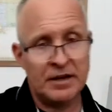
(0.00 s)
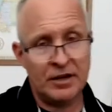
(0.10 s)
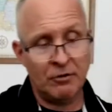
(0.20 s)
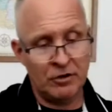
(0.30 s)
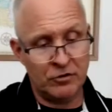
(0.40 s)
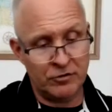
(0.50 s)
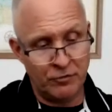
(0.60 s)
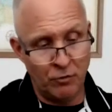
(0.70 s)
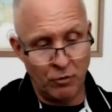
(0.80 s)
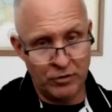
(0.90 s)
and here it is
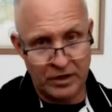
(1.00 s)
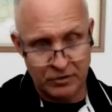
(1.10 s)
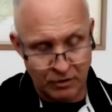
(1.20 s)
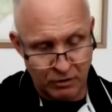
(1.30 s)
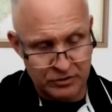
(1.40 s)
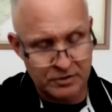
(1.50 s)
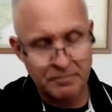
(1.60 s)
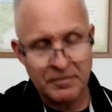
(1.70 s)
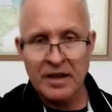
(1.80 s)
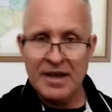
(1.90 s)
for the
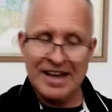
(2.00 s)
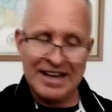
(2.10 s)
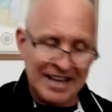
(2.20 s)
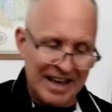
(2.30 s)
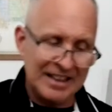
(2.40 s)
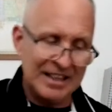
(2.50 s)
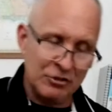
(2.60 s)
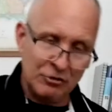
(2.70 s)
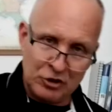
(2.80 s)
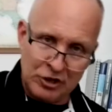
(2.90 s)
adults. Again,
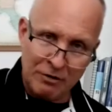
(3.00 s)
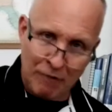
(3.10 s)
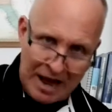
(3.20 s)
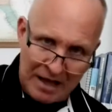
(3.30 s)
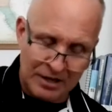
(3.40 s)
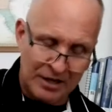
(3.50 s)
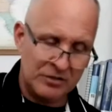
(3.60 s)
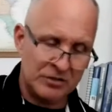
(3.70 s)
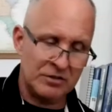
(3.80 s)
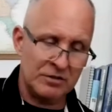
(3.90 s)
these are
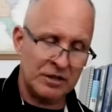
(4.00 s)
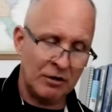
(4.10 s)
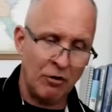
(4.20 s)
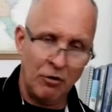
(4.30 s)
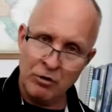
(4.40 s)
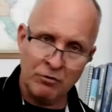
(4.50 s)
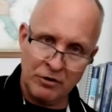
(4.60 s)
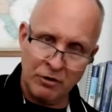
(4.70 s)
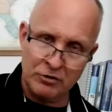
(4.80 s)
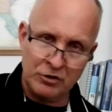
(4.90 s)
generalities. There are older
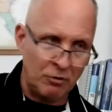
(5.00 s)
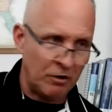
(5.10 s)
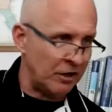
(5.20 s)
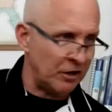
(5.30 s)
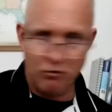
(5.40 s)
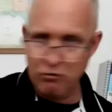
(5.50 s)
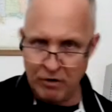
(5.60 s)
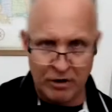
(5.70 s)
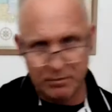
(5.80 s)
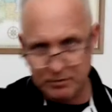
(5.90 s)
adults who are in
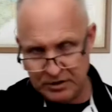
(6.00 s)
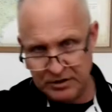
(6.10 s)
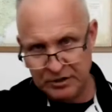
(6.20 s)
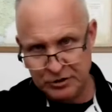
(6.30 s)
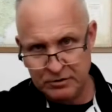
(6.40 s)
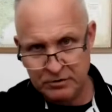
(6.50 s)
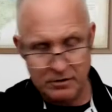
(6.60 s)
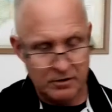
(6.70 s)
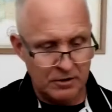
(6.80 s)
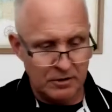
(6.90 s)
incredible condition
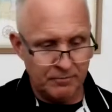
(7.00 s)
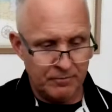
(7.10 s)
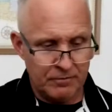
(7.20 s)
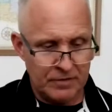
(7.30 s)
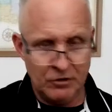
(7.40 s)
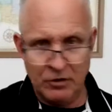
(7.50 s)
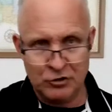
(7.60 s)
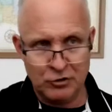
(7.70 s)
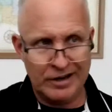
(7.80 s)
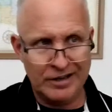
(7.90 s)
and you
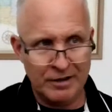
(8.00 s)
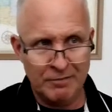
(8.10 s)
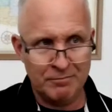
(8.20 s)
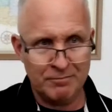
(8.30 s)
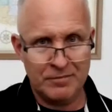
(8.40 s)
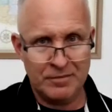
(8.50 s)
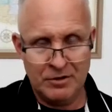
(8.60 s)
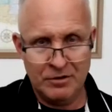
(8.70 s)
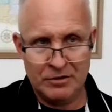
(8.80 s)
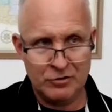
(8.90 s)
can train them,
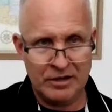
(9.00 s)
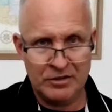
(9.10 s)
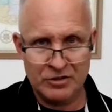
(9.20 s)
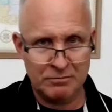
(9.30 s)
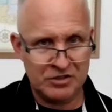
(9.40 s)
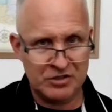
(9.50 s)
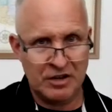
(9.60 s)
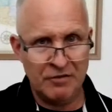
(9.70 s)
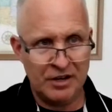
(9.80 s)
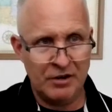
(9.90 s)
you can train some
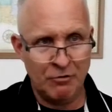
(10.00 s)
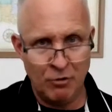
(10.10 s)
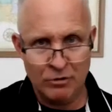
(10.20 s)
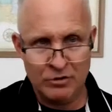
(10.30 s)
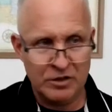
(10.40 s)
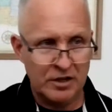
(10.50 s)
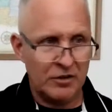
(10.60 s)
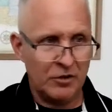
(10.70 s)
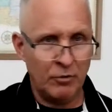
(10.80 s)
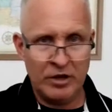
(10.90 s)
70 year olds
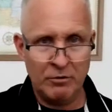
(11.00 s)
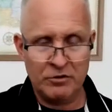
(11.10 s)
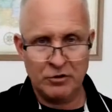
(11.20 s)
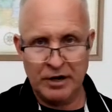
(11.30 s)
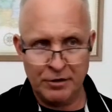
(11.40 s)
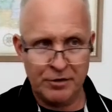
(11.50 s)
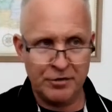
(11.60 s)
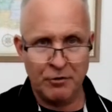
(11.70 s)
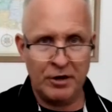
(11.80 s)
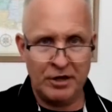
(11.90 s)
the way you would train a
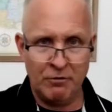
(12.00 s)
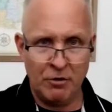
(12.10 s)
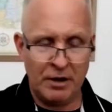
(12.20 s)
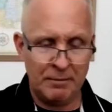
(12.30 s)
30 year